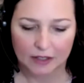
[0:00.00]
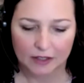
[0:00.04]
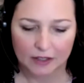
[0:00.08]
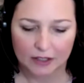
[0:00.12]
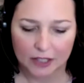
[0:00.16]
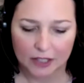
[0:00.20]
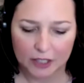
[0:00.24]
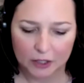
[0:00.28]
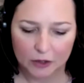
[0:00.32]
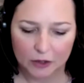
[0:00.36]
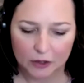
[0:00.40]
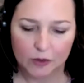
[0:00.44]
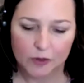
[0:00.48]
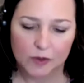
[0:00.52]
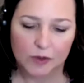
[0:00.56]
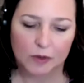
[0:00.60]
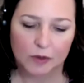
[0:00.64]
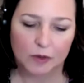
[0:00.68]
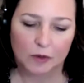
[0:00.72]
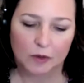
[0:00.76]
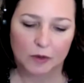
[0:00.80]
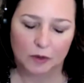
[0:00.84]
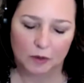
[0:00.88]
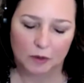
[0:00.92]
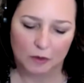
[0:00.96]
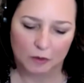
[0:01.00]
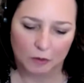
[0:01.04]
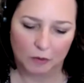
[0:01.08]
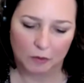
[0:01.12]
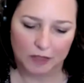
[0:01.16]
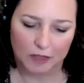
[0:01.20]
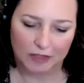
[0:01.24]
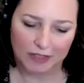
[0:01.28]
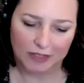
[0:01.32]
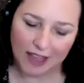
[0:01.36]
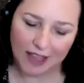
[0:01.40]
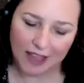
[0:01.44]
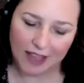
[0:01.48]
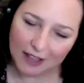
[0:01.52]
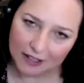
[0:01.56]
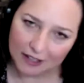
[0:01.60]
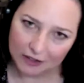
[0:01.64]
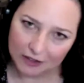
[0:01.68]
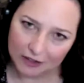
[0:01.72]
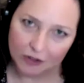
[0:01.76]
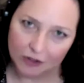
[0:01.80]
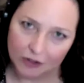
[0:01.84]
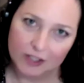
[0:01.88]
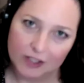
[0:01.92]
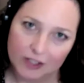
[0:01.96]
leaders, with that
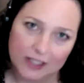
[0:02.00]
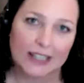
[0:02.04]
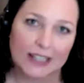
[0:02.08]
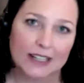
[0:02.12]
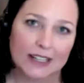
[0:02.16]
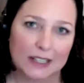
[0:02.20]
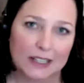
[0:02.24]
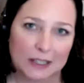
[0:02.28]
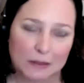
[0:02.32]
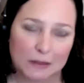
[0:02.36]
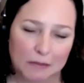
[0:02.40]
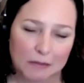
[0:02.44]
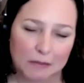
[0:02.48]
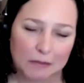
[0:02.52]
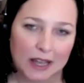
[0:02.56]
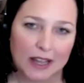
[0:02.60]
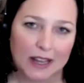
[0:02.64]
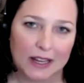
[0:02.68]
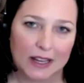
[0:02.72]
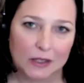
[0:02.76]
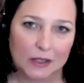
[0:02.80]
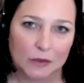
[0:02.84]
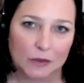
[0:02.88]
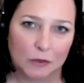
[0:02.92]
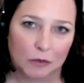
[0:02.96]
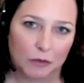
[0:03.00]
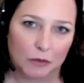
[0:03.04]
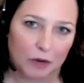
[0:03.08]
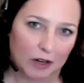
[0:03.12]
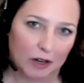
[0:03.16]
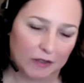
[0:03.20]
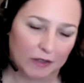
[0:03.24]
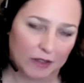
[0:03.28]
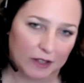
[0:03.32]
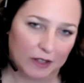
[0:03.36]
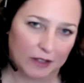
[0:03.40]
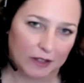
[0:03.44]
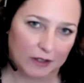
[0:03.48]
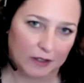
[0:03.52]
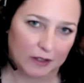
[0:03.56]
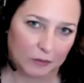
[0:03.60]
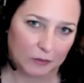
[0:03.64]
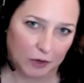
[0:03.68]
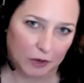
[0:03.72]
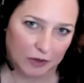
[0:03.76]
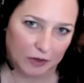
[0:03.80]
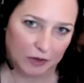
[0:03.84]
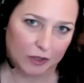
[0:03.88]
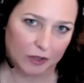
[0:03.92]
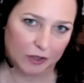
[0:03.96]
understanding in mind, where
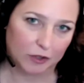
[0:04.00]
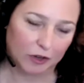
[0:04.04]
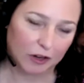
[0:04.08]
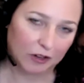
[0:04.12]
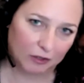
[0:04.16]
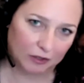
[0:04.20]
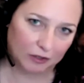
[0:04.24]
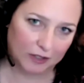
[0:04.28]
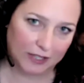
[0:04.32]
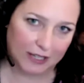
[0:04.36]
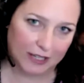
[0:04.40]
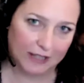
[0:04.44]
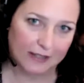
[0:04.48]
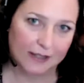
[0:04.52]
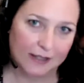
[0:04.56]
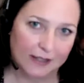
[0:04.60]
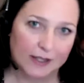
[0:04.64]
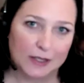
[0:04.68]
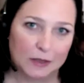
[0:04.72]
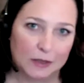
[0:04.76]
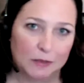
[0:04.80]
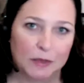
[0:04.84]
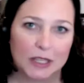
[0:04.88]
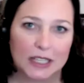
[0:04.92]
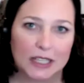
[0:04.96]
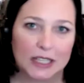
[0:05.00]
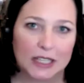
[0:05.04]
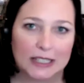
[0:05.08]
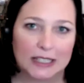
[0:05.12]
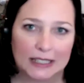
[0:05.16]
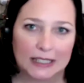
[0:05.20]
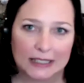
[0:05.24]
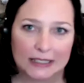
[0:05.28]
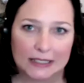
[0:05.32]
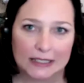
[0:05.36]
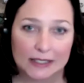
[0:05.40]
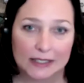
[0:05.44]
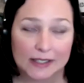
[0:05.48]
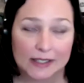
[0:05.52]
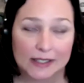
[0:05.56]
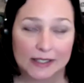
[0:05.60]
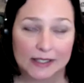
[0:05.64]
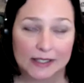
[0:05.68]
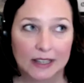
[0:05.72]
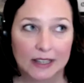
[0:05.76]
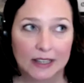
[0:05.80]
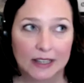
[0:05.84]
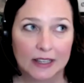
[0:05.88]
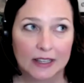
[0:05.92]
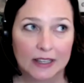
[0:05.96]
the struggle tends to be
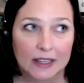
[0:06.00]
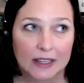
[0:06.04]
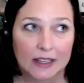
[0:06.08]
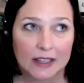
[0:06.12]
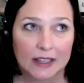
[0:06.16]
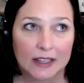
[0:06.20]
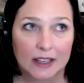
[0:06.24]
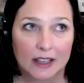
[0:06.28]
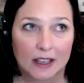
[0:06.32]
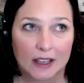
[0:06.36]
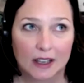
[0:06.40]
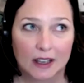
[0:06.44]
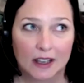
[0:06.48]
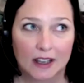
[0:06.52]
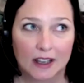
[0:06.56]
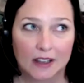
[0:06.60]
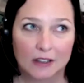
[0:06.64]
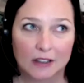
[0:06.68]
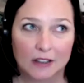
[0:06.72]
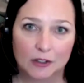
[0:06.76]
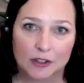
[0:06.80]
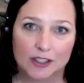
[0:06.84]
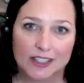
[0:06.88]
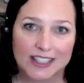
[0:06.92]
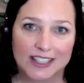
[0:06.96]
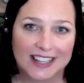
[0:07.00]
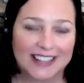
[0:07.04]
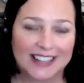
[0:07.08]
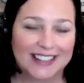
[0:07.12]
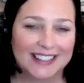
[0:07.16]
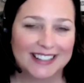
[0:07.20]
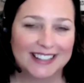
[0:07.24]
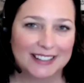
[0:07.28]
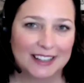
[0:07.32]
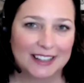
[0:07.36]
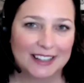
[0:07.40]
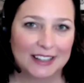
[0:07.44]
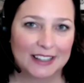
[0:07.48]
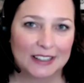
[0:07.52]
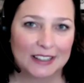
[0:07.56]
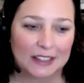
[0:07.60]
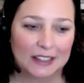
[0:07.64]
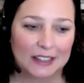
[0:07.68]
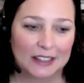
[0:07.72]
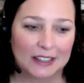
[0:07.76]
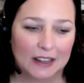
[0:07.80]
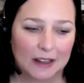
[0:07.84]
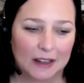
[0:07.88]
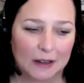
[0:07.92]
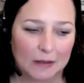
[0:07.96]
is understanding that
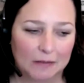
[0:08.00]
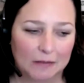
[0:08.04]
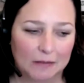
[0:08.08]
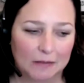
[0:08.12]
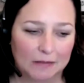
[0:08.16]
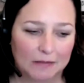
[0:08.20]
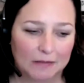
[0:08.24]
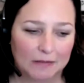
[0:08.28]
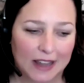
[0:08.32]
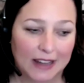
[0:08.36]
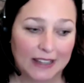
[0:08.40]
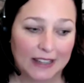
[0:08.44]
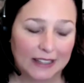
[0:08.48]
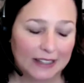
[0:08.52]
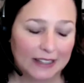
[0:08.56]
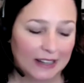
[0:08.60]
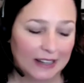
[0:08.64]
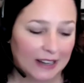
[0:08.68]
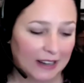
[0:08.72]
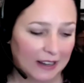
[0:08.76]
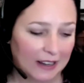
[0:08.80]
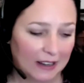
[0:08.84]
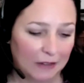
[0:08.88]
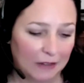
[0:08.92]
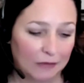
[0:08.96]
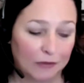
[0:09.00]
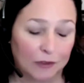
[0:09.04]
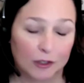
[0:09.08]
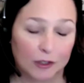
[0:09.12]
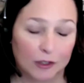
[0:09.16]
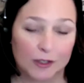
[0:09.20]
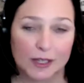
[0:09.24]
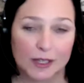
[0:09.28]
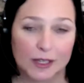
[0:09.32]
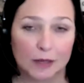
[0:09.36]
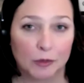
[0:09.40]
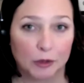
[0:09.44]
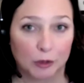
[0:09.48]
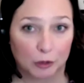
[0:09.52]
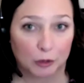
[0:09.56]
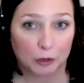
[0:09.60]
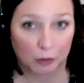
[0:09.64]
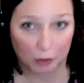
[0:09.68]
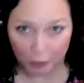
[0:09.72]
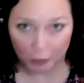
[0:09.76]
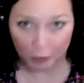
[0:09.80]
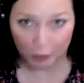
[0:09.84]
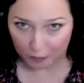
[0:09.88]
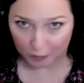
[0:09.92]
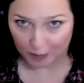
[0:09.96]
I can have, for example, a
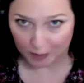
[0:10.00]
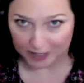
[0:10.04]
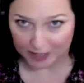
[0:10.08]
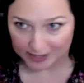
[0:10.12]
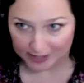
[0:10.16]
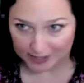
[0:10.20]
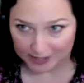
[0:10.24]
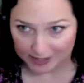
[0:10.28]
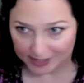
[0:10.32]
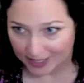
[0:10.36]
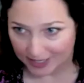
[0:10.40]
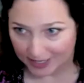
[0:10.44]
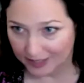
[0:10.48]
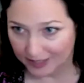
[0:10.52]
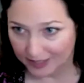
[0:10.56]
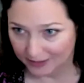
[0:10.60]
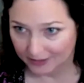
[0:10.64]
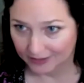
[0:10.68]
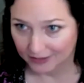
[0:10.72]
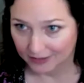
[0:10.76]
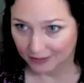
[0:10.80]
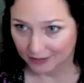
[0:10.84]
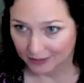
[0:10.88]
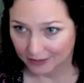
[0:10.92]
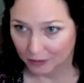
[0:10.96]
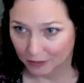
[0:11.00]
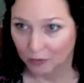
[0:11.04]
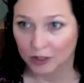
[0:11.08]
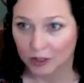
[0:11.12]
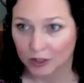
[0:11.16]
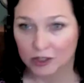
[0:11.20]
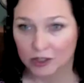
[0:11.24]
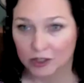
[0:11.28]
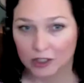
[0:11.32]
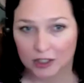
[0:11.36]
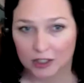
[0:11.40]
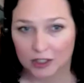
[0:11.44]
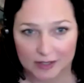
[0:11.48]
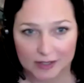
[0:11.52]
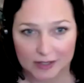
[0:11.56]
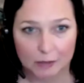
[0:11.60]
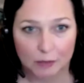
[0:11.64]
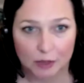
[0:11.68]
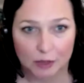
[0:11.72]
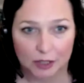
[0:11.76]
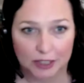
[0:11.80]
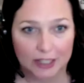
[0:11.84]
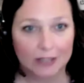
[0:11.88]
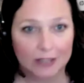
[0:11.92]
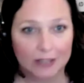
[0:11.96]
growth mindset, which is
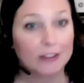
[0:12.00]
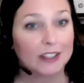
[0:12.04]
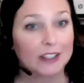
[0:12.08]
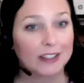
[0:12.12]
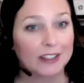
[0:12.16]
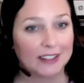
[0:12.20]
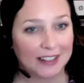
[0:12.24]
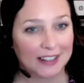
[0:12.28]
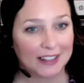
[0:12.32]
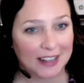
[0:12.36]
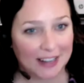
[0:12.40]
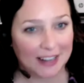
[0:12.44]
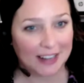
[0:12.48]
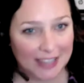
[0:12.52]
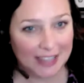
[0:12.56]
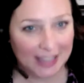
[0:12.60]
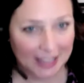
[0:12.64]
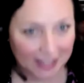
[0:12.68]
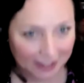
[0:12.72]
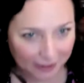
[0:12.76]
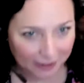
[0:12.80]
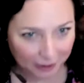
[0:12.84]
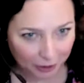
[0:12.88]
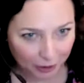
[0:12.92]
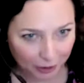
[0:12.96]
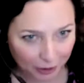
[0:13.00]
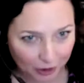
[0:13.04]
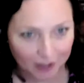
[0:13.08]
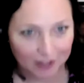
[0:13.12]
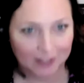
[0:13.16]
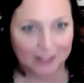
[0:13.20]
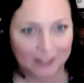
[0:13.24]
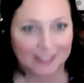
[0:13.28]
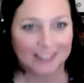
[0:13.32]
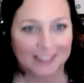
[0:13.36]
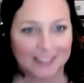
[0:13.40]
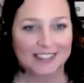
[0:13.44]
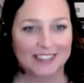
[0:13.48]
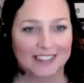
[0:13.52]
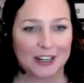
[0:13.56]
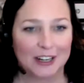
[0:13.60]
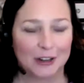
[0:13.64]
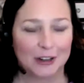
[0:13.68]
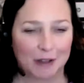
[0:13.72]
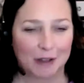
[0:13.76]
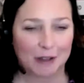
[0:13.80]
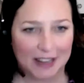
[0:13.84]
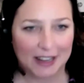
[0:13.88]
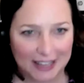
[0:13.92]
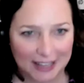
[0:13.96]
believing that I can learn,
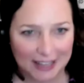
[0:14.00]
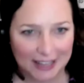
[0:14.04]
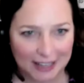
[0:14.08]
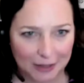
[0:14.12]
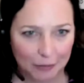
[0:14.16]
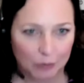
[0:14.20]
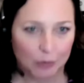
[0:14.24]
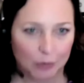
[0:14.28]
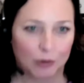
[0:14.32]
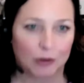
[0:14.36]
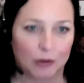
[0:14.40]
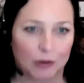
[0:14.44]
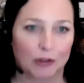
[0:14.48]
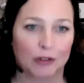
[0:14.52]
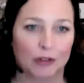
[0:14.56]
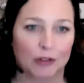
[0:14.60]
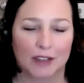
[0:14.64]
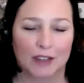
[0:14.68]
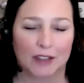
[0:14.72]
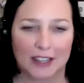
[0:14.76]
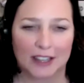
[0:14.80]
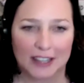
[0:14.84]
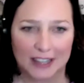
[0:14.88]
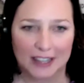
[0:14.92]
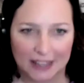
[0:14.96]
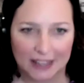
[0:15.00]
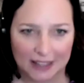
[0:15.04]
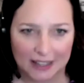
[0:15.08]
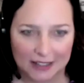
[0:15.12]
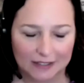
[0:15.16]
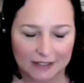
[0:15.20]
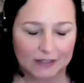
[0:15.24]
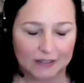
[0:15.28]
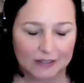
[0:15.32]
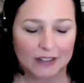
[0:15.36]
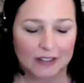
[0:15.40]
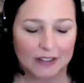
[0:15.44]
I can improve, I can